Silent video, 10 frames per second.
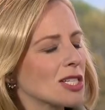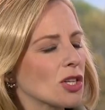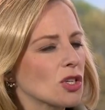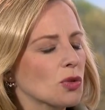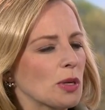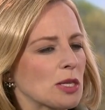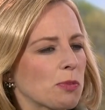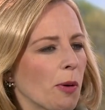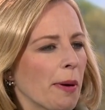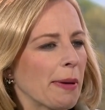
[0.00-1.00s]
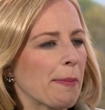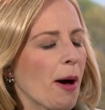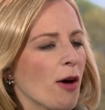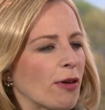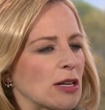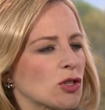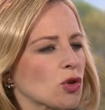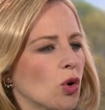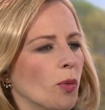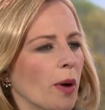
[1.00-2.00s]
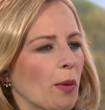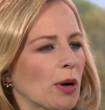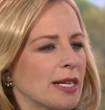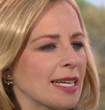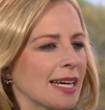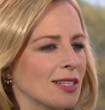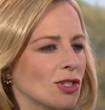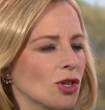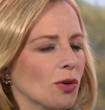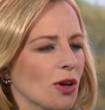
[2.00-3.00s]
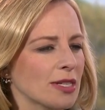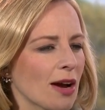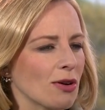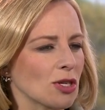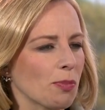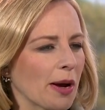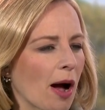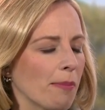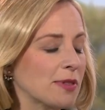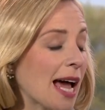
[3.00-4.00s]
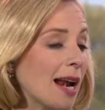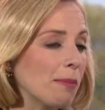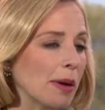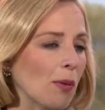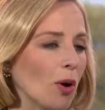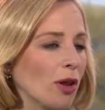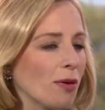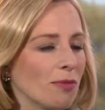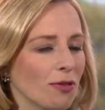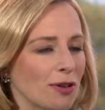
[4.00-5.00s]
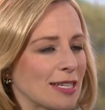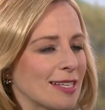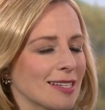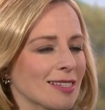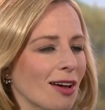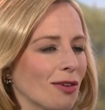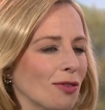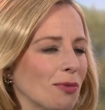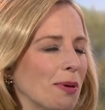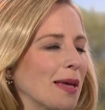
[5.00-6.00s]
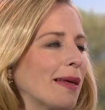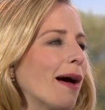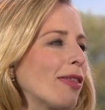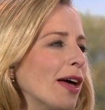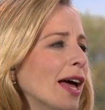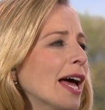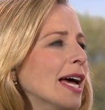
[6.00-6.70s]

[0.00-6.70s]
So the sweet spot, maybe a perfect storm. I want to dig into two of those areas you bring up, talent being one of them, the VC side of you being the other.